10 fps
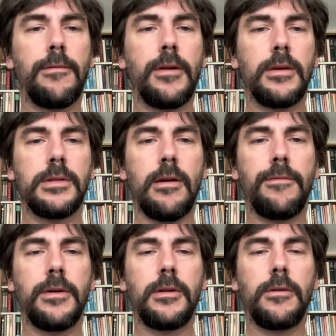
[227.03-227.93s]
a
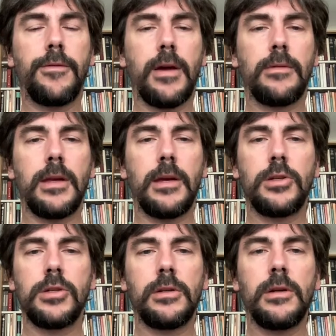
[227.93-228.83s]
philosophical
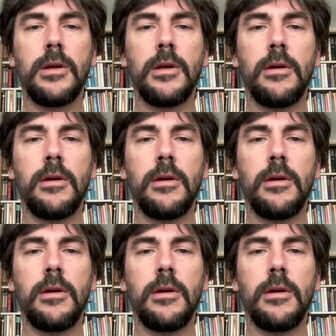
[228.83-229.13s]
foundation